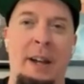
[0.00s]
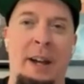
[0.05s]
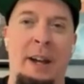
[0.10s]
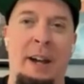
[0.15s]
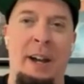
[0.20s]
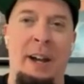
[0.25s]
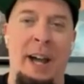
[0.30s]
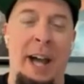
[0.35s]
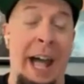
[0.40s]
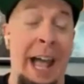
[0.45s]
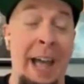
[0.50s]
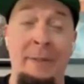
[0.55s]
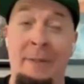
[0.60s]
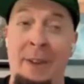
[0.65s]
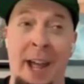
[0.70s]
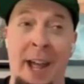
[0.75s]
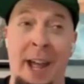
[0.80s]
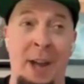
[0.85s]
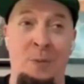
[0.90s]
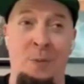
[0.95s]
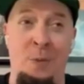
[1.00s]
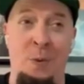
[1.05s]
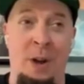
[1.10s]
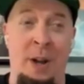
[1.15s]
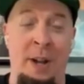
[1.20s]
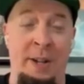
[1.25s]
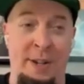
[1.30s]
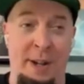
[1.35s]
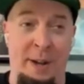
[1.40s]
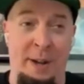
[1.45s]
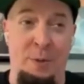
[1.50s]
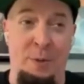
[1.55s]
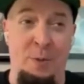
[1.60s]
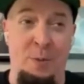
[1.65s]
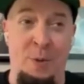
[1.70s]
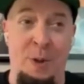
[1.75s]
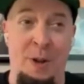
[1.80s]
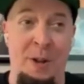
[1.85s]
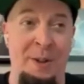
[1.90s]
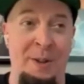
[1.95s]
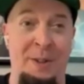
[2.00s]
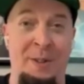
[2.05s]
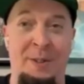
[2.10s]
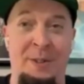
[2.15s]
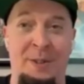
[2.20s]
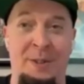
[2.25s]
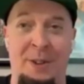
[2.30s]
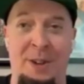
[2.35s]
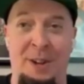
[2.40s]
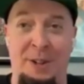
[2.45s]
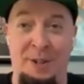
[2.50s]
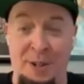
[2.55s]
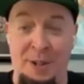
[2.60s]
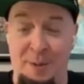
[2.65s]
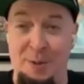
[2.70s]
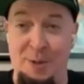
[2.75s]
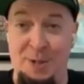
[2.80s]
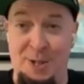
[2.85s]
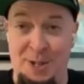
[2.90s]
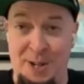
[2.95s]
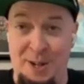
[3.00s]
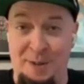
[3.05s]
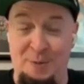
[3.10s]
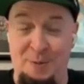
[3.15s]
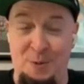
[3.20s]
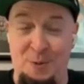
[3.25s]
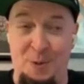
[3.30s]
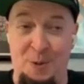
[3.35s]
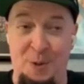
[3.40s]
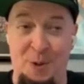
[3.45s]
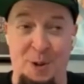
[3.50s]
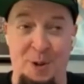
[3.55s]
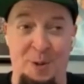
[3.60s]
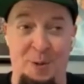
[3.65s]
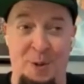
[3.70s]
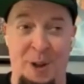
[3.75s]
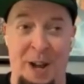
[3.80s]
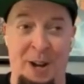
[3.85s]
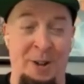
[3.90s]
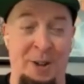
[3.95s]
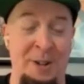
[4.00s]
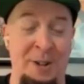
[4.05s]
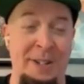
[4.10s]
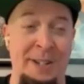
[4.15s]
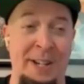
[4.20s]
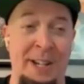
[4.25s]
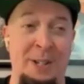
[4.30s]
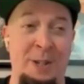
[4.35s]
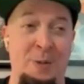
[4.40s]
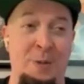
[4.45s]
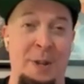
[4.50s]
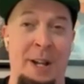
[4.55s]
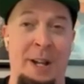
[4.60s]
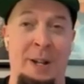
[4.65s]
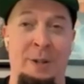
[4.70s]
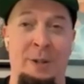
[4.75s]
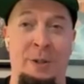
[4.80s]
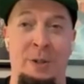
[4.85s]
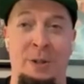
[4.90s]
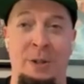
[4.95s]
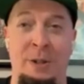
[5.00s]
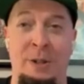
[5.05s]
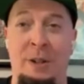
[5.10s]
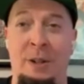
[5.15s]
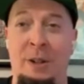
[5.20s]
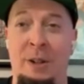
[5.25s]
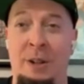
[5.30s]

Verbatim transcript: Uh, I haven't had a double one, a double stuffed Oreo. I couldn't tell you in how long.